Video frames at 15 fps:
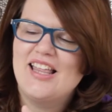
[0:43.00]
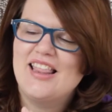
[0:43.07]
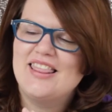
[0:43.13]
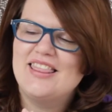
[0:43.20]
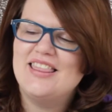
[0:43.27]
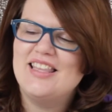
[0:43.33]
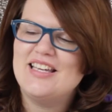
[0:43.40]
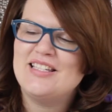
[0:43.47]

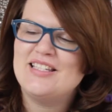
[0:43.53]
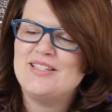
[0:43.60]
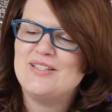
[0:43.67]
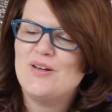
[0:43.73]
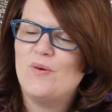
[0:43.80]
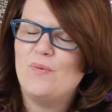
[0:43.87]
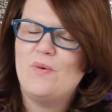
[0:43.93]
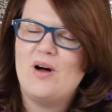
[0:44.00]

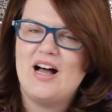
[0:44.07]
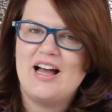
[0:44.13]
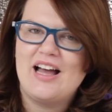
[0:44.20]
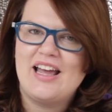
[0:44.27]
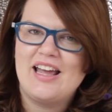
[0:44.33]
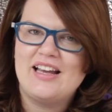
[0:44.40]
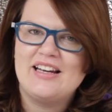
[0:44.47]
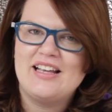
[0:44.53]
This
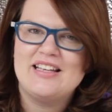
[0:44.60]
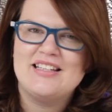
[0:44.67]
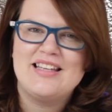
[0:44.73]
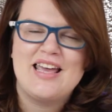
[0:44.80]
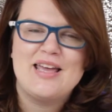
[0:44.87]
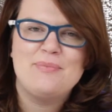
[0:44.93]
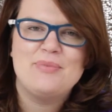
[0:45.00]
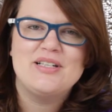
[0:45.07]
wine is
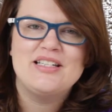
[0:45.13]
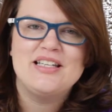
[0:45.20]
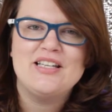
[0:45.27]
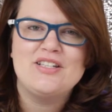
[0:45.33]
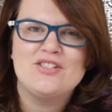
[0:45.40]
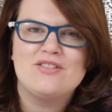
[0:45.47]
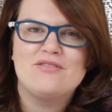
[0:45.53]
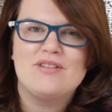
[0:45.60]
a
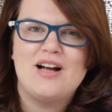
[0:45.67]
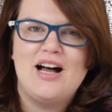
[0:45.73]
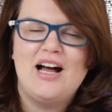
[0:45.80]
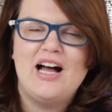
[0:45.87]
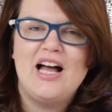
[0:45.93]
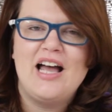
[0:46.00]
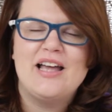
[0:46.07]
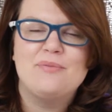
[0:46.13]
Petite
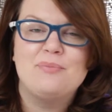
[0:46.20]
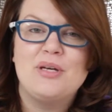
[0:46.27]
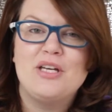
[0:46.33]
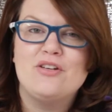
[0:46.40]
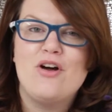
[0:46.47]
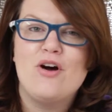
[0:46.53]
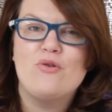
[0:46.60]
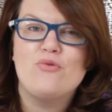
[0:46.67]
Syrah and
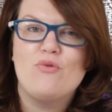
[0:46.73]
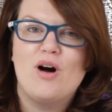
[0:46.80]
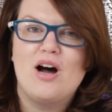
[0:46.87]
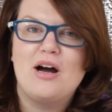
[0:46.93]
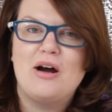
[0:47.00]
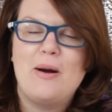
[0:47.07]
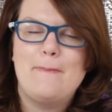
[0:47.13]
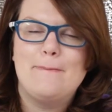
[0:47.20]
Pinot
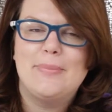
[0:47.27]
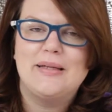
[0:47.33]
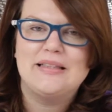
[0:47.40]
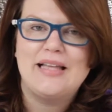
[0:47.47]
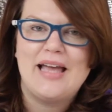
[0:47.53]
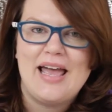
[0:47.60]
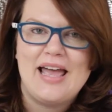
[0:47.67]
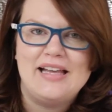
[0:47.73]
Noir
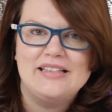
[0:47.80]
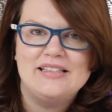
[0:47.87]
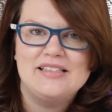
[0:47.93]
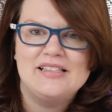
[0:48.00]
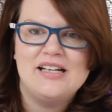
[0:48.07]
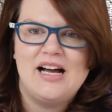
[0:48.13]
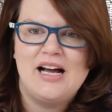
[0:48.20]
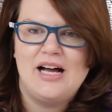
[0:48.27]

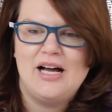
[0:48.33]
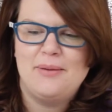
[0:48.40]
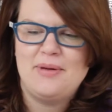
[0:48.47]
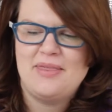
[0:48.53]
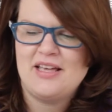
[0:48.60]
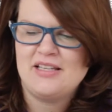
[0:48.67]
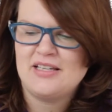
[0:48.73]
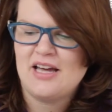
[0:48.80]
blend,
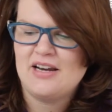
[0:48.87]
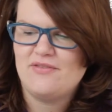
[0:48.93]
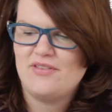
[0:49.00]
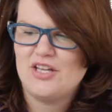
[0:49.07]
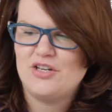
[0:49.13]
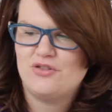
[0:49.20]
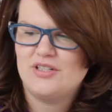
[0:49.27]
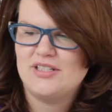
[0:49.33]
and that's kind of
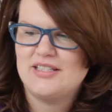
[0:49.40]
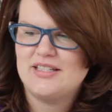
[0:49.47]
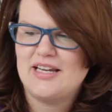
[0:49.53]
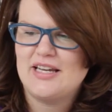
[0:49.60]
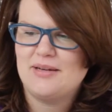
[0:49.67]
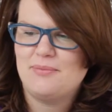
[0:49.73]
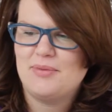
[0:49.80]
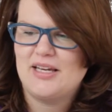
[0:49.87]

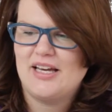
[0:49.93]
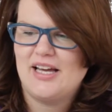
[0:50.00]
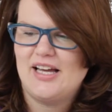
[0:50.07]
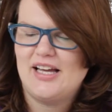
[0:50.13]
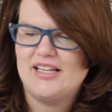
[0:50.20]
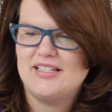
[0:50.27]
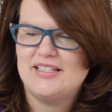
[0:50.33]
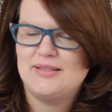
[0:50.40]
interesting
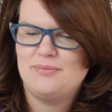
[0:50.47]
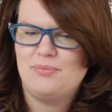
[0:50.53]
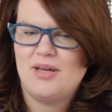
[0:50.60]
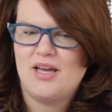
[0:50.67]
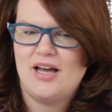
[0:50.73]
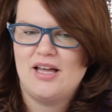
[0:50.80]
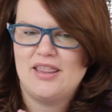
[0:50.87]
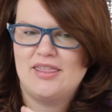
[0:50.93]
because
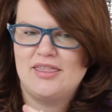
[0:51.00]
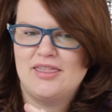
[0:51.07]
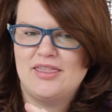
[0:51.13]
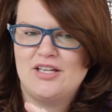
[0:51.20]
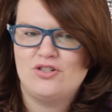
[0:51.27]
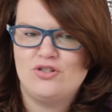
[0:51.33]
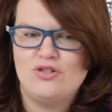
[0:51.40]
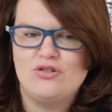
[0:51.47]

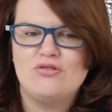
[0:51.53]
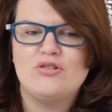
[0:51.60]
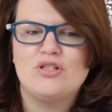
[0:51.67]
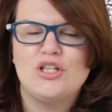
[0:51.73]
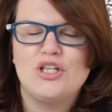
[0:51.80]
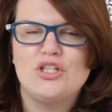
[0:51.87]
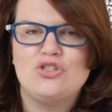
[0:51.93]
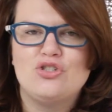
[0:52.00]
there's
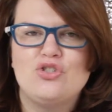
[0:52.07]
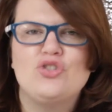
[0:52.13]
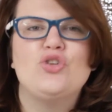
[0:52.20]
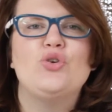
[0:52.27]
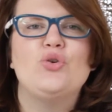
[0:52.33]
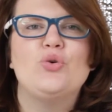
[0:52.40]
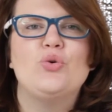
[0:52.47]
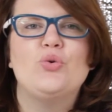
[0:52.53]
usually
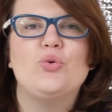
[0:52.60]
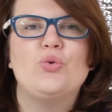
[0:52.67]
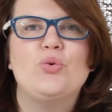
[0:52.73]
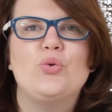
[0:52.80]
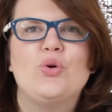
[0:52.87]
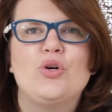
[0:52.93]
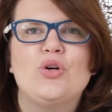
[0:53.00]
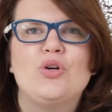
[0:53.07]
two